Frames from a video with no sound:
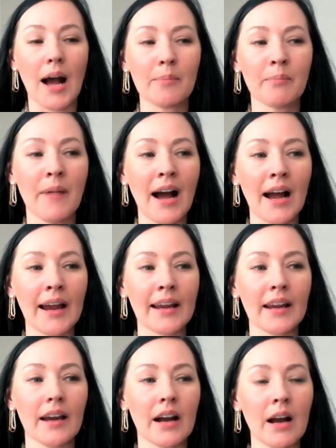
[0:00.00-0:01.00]

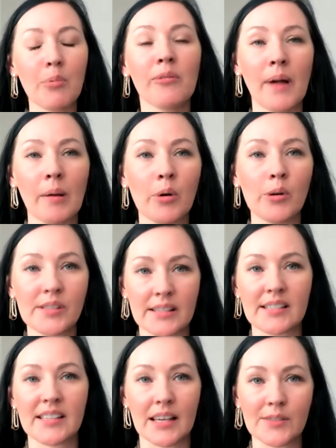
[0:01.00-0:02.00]
my a couple of my most
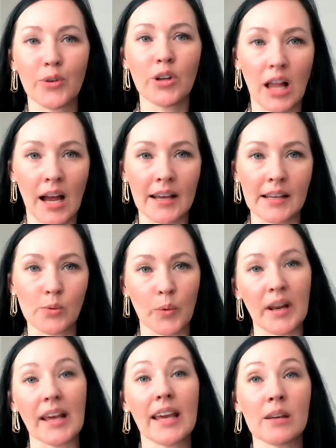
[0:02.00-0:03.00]
successful clients when
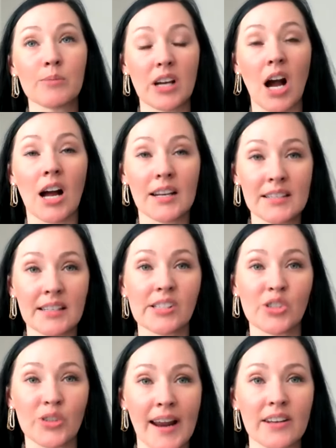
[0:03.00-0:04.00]
it came to content
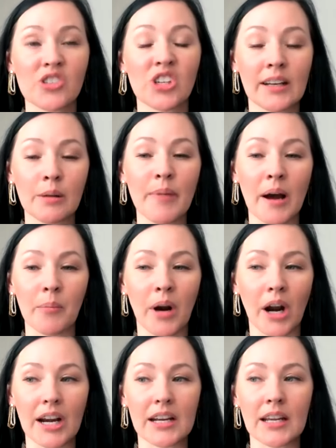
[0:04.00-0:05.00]
strategy and inbound
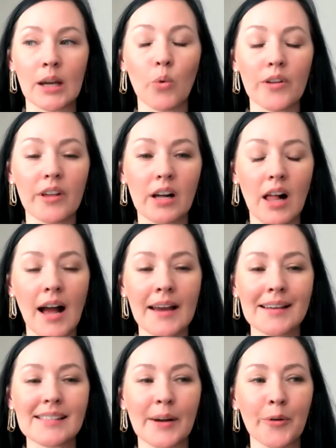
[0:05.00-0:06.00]
marketing were the
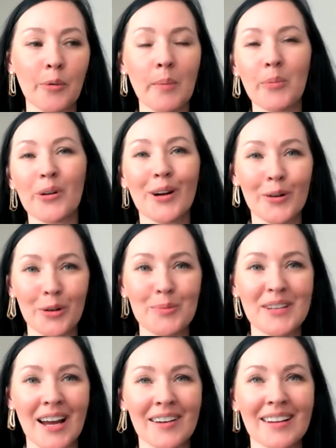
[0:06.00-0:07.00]
clients i remember a group
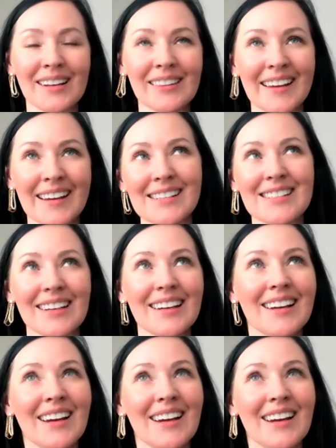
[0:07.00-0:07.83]
down in atlanta